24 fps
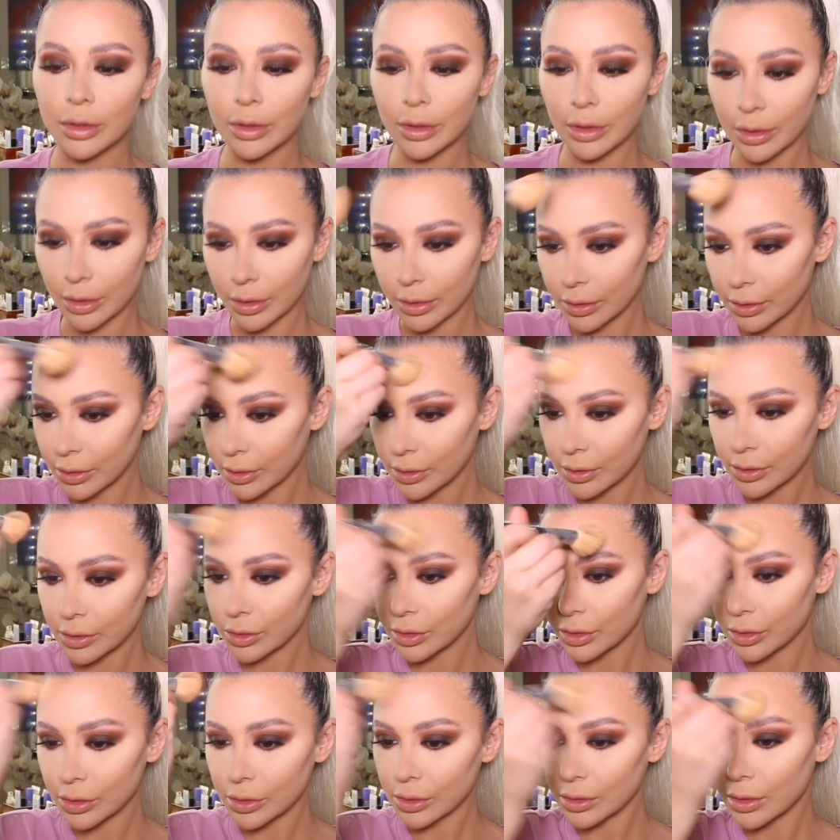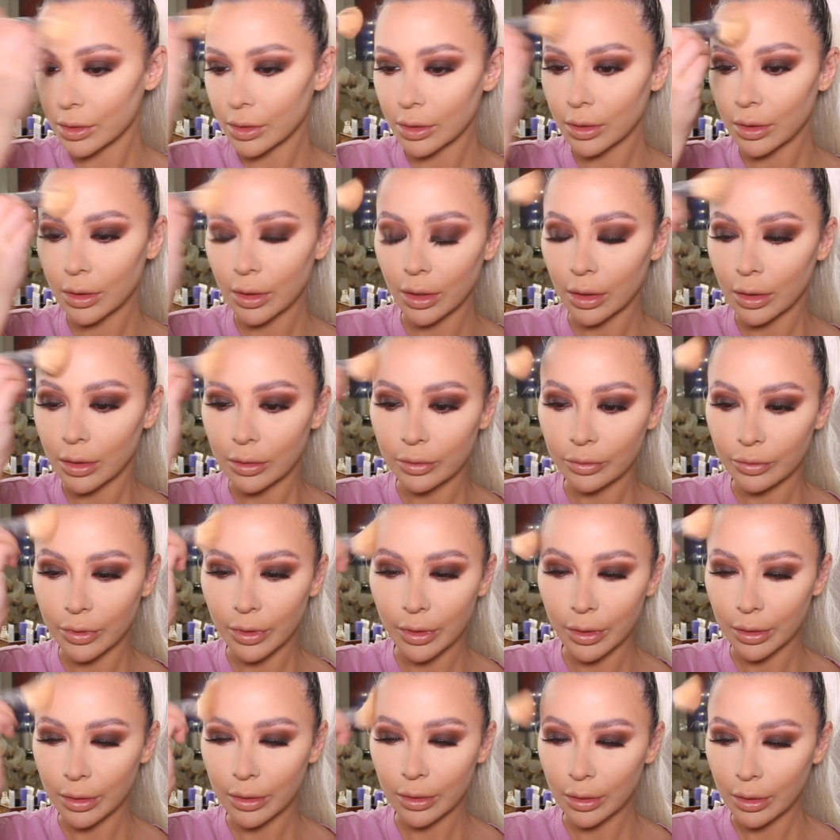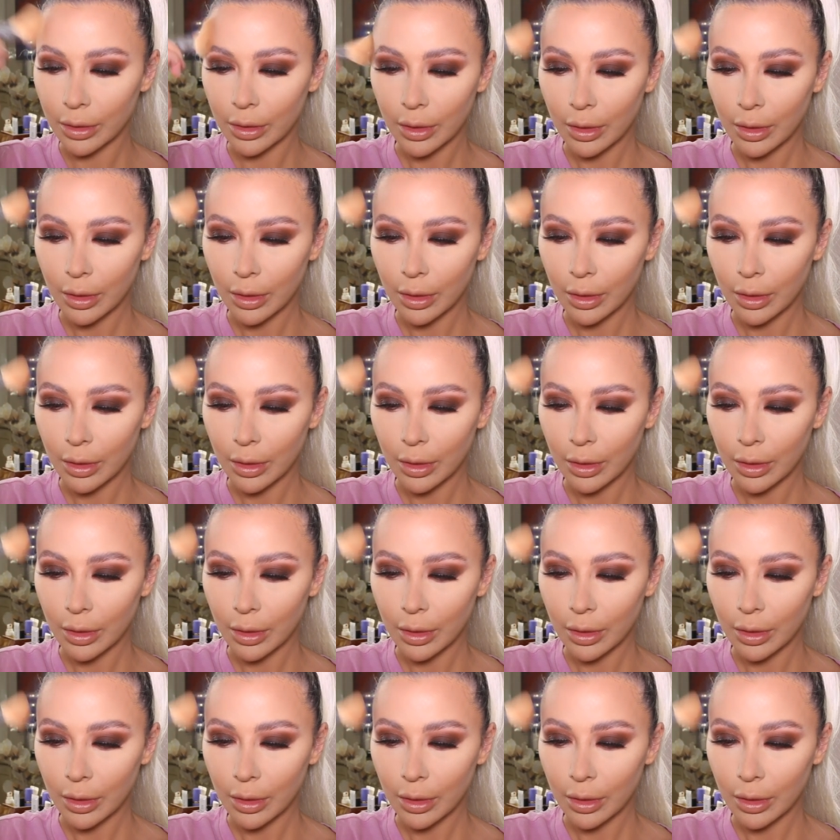and this is just gonna kind of like